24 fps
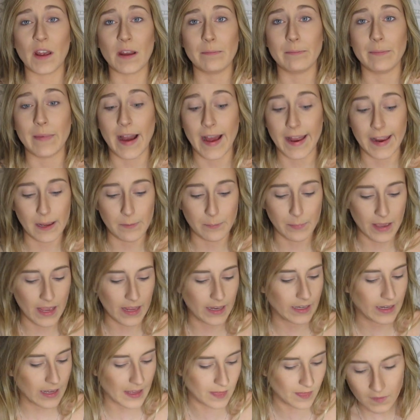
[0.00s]
in my
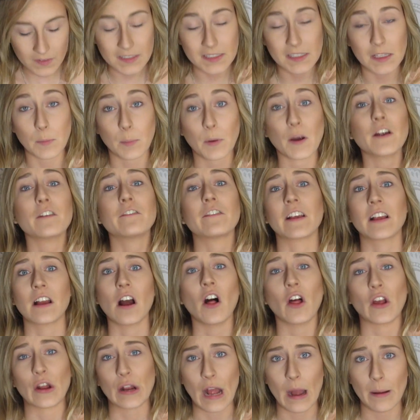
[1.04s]
opinion, this is the perfect
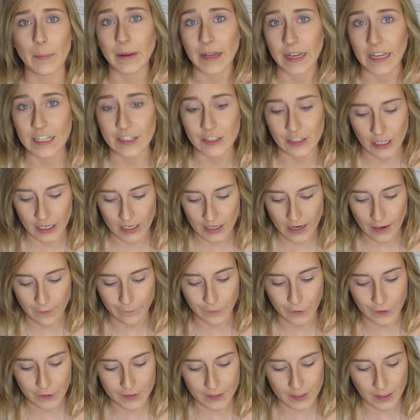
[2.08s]
color combination.
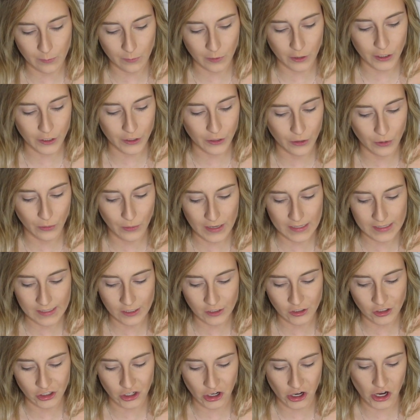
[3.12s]
If you're someone who
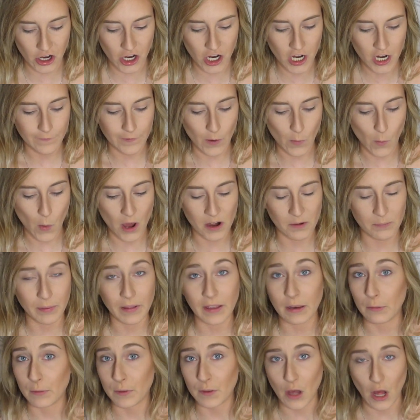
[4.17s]
isn't sure if they want to
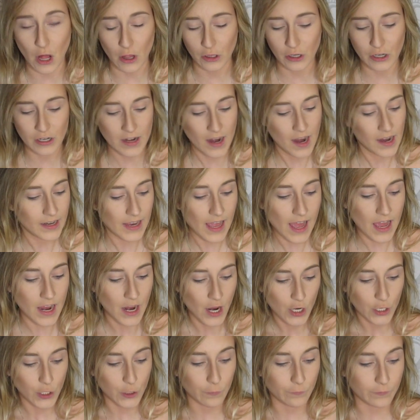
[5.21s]
play with color or not
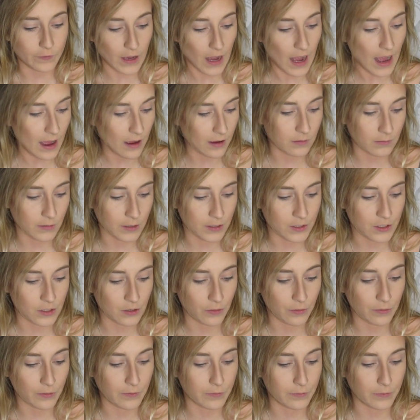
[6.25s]
yet, you've got 1,
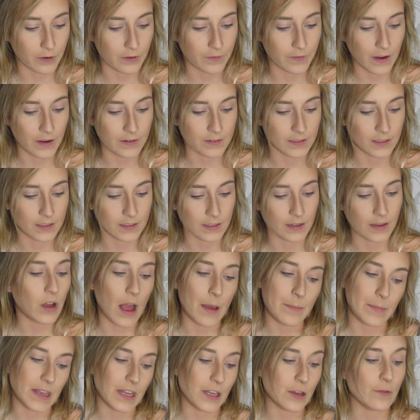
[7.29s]
2, 3, 4, 5, 6, 7.
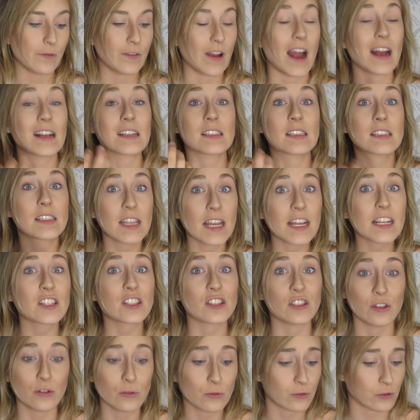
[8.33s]
I mean, you've got
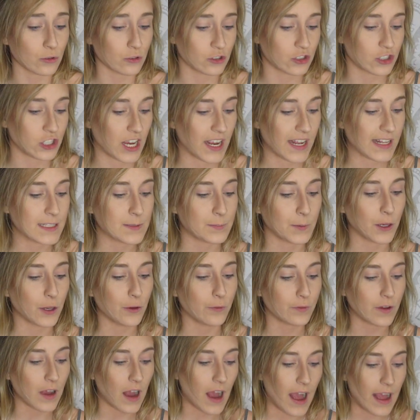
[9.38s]
6 neutral shades, but
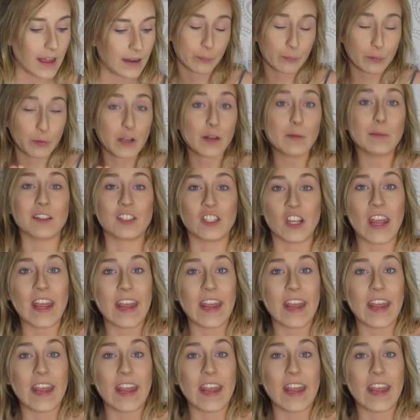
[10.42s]
you've got pretty much